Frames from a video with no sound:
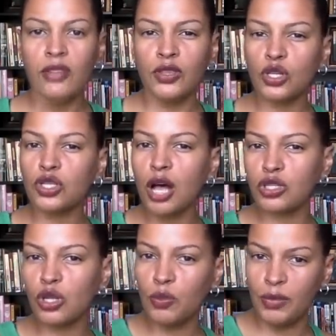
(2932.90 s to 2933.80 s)
There's
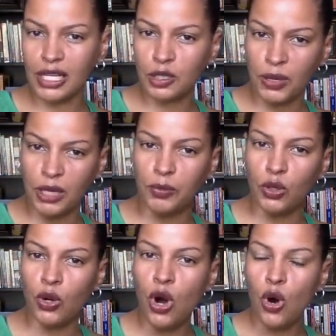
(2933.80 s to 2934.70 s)
also mixed
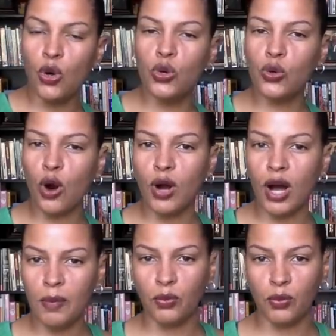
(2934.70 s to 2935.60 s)
people who grow
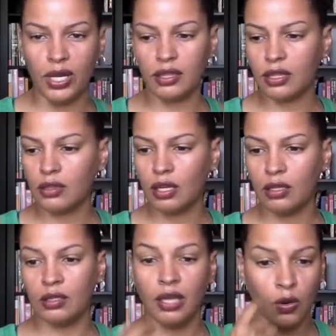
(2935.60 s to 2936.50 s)
up with
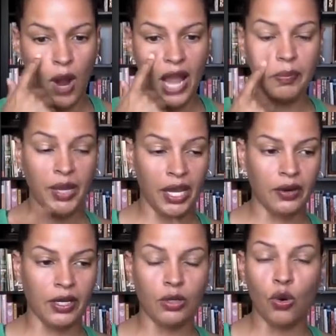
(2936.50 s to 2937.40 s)
their white
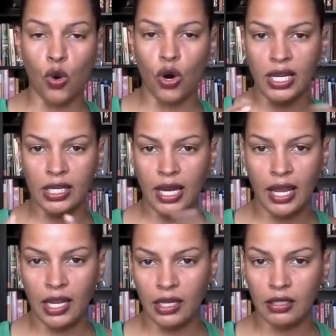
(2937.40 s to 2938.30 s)
parent or in
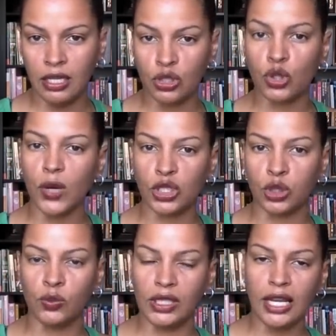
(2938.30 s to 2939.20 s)
a
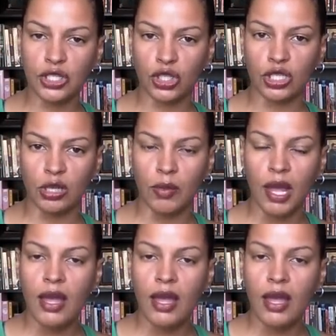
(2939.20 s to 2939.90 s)
interracial relationship